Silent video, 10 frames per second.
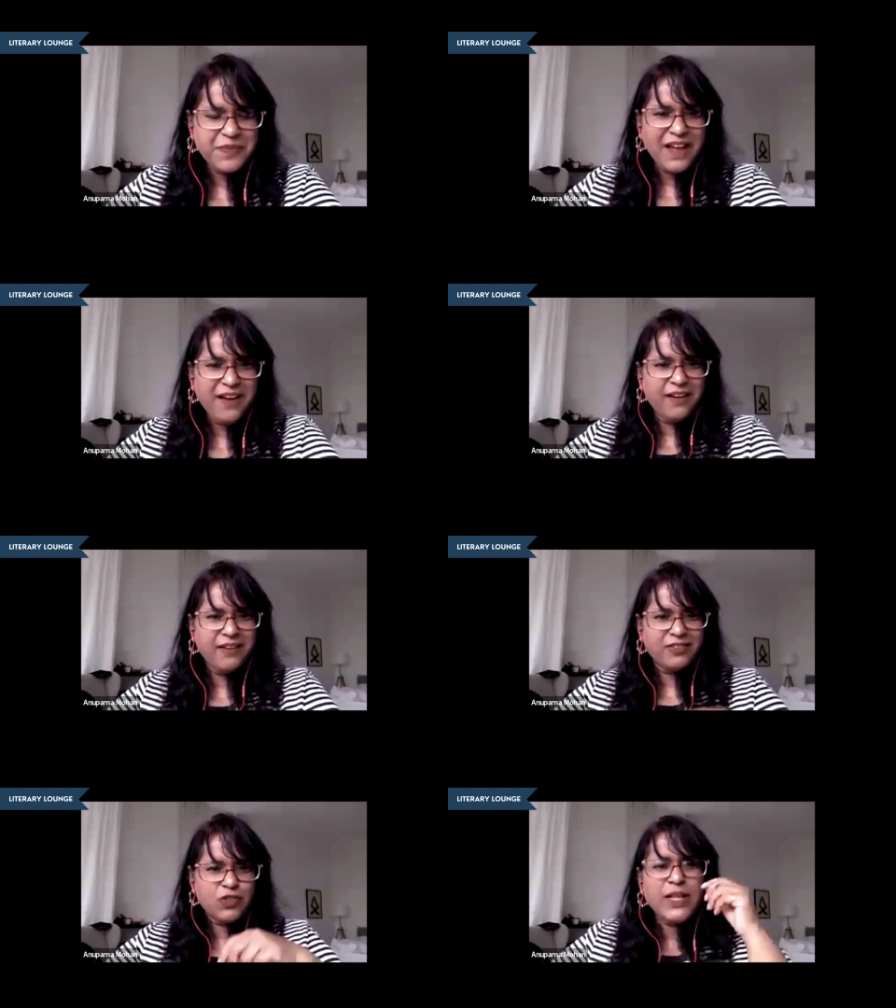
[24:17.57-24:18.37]
Uh,
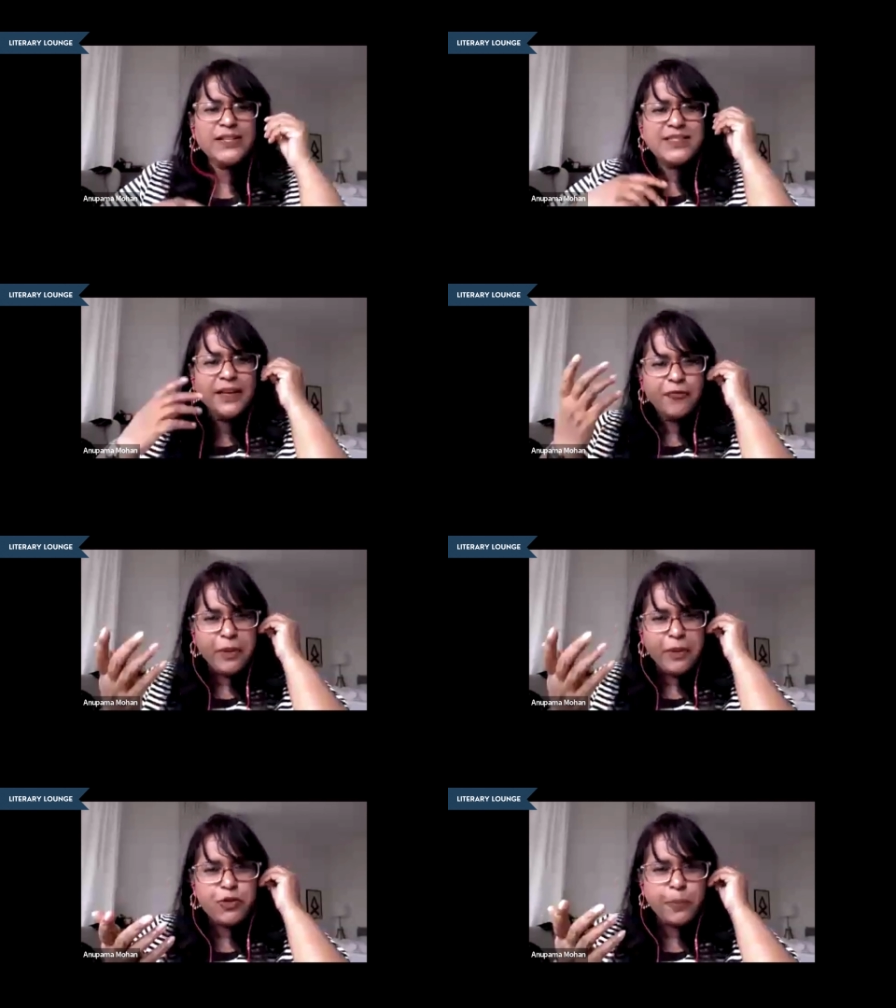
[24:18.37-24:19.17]
so that's a kind of
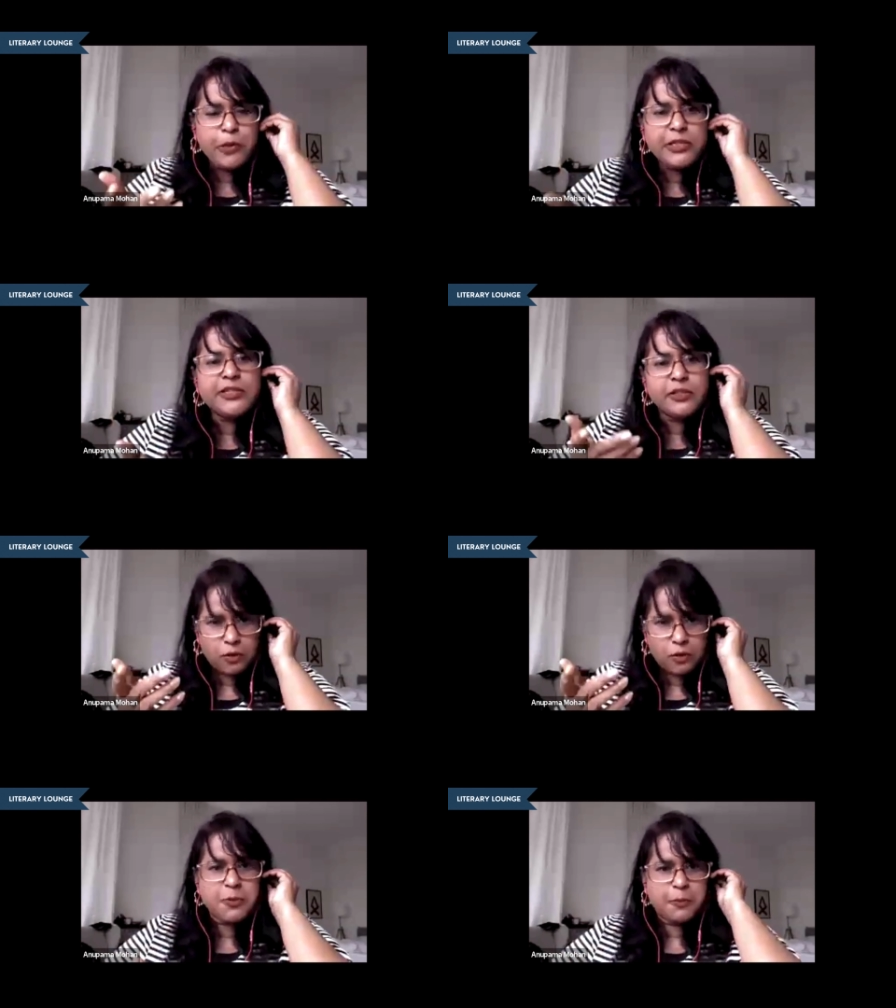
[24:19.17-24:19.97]
metropolitan
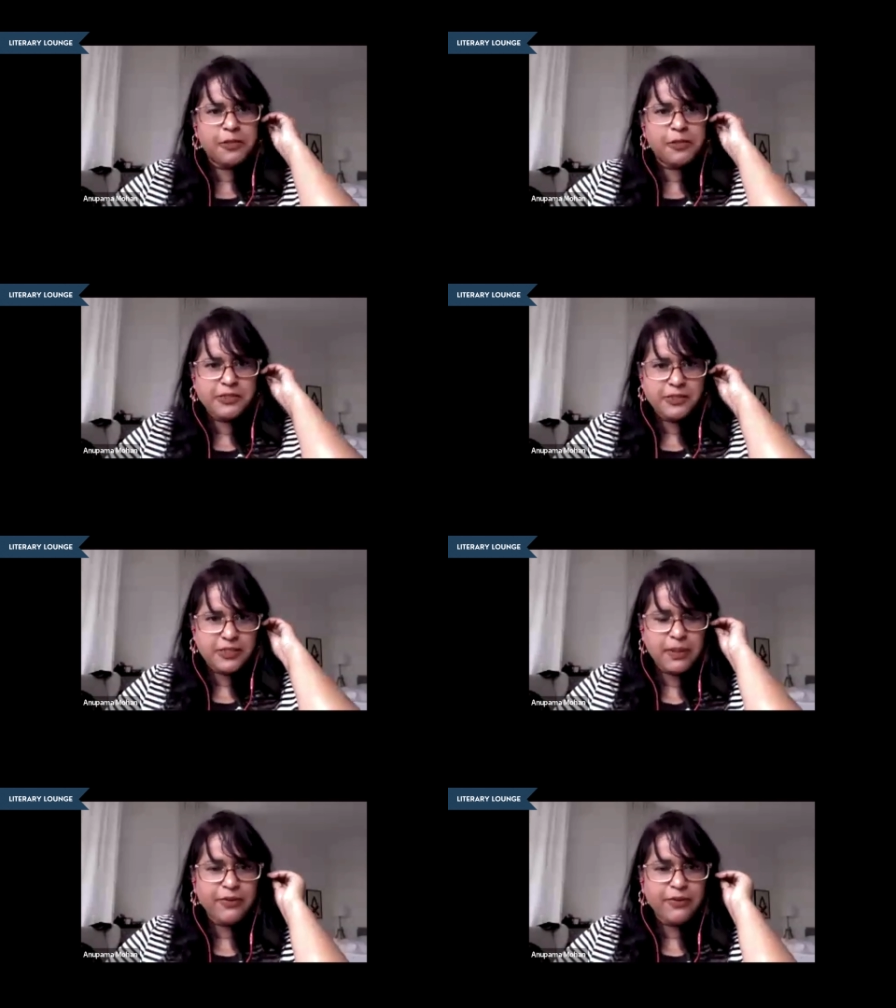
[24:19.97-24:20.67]
cosmopolitanism,